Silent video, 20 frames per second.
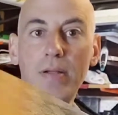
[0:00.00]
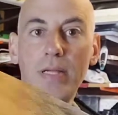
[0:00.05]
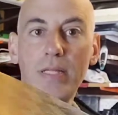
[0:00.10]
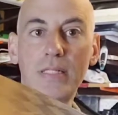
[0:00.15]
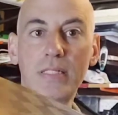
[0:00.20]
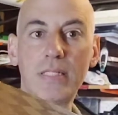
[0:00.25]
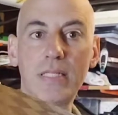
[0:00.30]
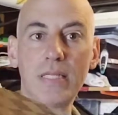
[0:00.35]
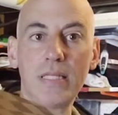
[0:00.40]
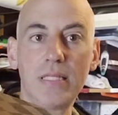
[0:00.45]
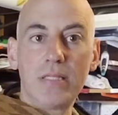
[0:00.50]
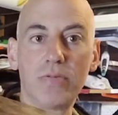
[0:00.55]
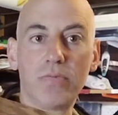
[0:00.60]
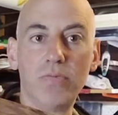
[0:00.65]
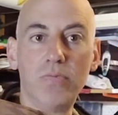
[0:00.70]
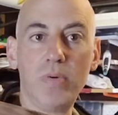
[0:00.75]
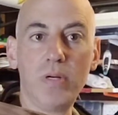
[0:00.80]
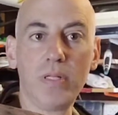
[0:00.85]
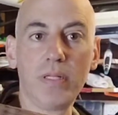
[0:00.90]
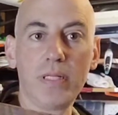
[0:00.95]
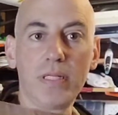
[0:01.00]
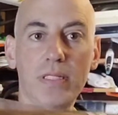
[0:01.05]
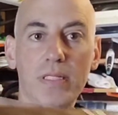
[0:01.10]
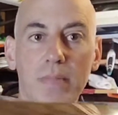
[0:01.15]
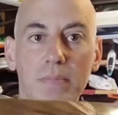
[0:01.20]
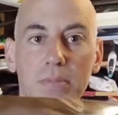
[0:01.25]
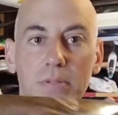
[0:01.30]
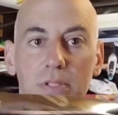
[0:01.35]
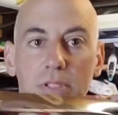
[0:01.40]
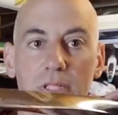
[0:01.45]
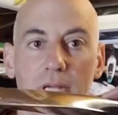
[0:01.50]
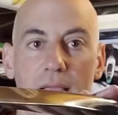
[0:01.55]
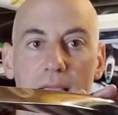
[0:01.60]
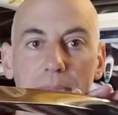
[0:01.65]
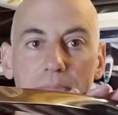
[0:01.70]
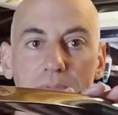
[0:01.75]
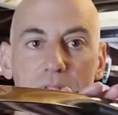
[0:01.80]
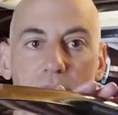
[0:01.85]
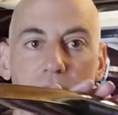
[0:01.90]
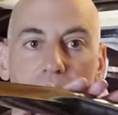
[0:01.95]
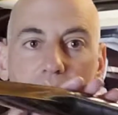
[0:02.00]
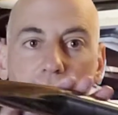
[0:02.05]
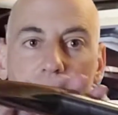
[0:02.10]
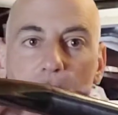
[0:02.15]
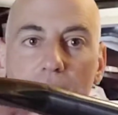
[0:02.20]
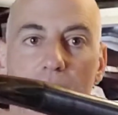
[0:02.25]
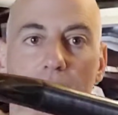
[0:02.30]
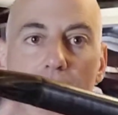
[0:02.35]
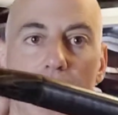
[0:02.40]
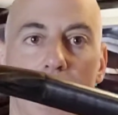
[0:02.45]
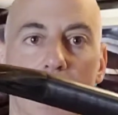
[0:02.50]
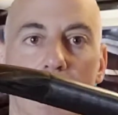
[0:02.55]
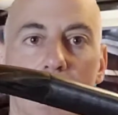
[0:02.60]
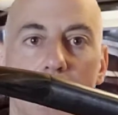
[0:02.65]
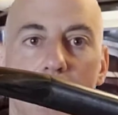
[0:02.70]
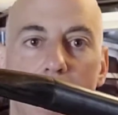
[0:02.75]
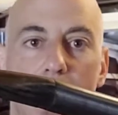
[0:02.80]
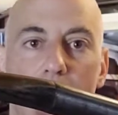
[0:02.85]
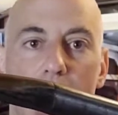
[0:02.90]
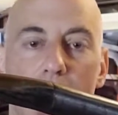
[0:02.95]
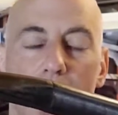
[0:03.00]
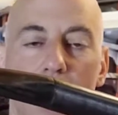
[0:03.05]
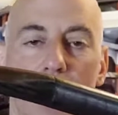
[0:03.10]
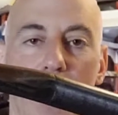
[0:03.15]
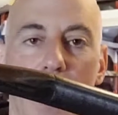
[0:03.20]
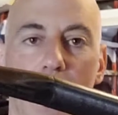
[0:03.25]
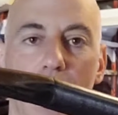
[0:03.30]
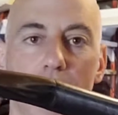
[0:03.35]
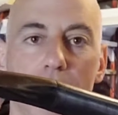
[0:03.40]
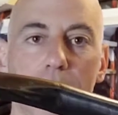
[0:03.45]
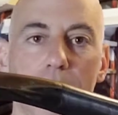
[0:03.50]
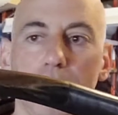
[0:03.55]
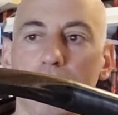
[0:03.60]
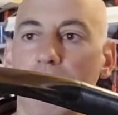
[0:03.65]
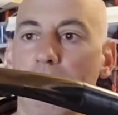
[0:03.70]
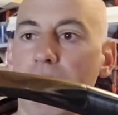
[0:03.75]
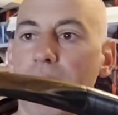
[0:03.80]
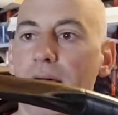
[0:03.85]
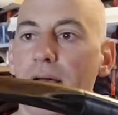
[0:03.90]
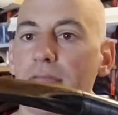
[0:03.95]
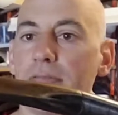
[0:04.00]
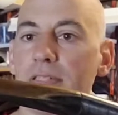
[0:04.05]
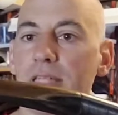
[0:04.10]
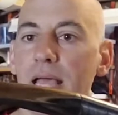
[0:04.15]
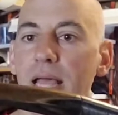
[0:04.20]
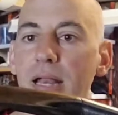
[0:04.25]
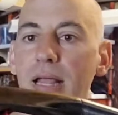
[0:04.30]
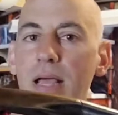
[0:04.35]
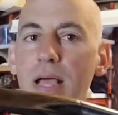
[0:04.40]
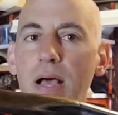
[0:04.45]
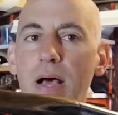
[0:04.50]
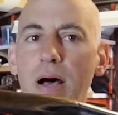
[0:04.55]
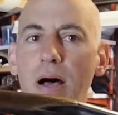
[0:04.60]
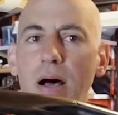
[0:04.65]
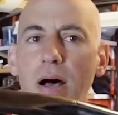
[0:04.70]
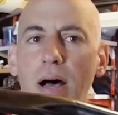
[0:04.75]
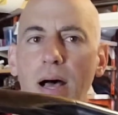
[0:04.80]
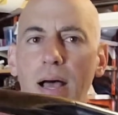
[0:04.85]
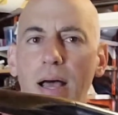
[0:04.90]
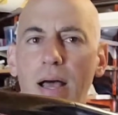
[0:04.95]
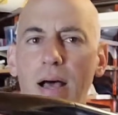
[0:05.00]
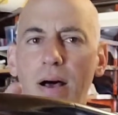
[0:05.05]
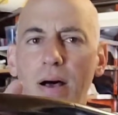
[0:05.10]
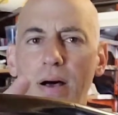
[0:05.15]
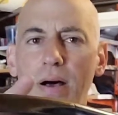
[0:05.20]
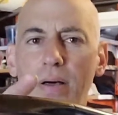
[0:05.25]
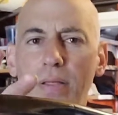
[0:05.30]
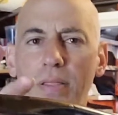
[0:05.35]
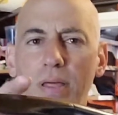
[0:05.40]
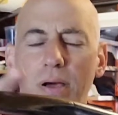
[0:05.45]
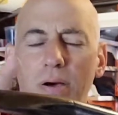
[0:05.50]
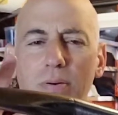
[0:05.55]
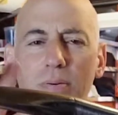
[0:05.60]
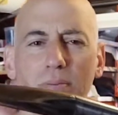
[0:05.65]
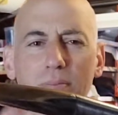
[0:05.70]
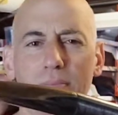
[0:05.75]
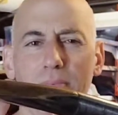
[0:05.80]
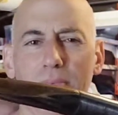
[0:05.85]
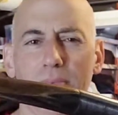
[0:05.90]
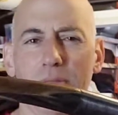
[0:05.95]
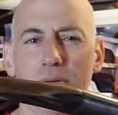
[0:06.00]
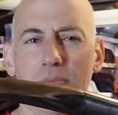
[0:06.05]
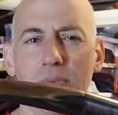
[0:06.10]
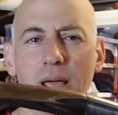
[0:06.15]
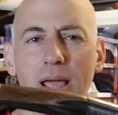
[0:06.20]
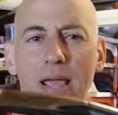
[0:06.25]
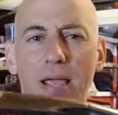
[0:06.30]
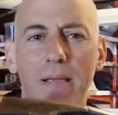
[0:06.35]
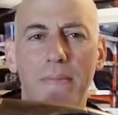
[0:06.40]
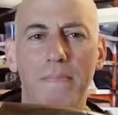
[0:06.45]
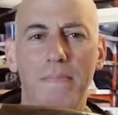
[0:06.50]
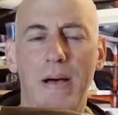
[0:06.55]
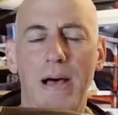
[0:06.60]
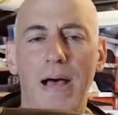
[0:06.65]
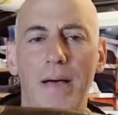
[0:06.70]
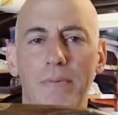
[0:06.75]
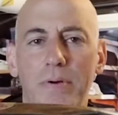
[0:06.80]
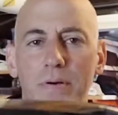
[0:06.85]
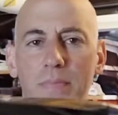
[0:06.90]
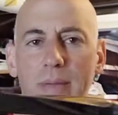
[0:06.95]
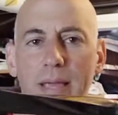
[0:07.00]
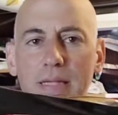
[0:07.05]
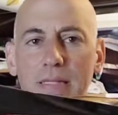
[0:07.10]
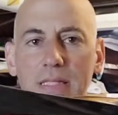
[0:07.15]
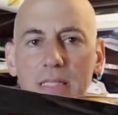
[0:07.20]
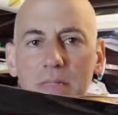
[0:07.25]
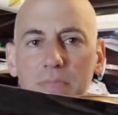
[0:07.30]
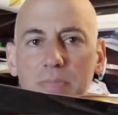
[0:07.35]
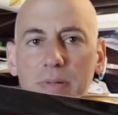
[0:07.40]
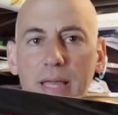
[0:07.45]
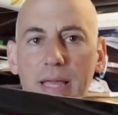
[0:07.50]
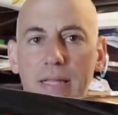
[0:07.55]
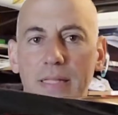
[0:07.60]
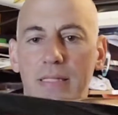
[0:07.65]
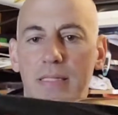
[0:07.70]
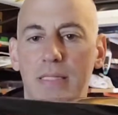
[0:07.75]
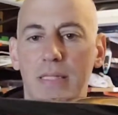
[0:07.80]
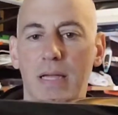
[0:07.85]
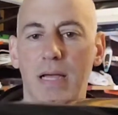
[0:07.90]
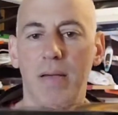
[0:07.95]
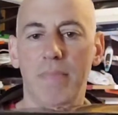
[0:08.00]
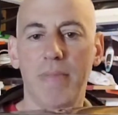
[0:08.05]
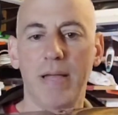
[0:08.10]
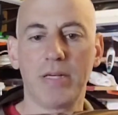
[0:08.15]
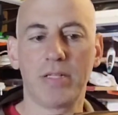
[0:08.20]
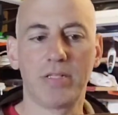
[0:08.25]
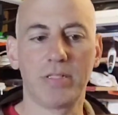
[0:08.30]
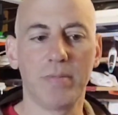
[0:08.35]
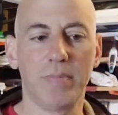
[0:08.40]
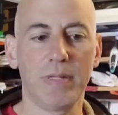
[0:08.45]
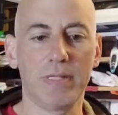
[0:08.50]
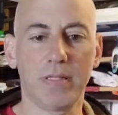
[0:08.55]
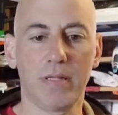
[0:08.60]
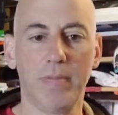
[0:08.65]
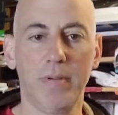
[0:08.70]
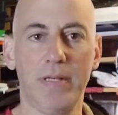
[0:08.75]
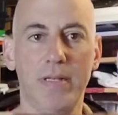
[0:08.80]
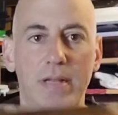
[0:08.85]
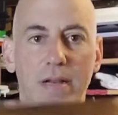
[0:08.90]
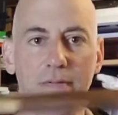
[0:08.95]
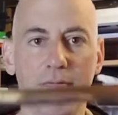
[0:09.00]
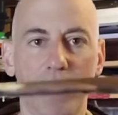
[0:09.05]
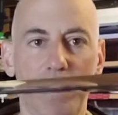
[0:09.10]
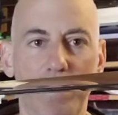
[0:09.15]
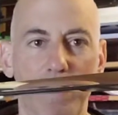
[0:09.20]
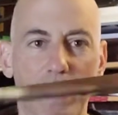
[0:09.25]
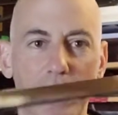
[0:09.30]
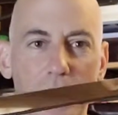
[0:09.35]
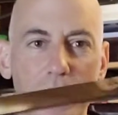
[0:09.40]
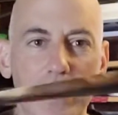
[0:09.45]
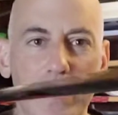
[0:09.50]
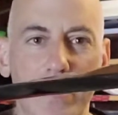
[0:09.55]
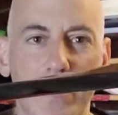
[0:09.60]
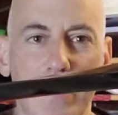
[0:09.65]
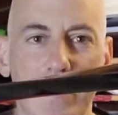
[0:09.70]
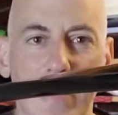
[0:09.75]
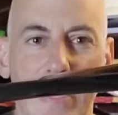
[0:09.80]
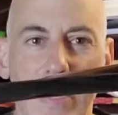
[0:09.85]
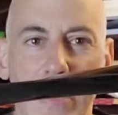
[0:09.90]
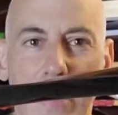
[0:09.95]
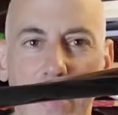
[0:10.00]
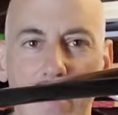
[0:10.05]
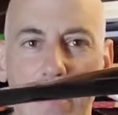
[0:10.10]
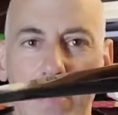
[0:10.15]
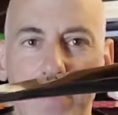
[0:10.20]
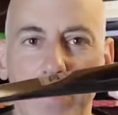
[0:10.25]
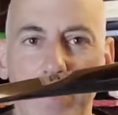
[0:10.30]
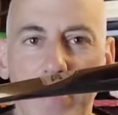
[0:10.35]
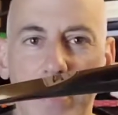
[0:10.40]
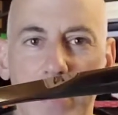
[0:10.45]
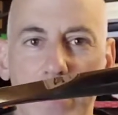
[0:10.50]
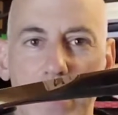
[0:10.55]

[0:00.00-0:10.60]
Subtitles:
you can see these really simple shapes. 10-degree blade offset. Although the way Bob, who makes these blades, measures them, it's a little bit different. But you can see pretty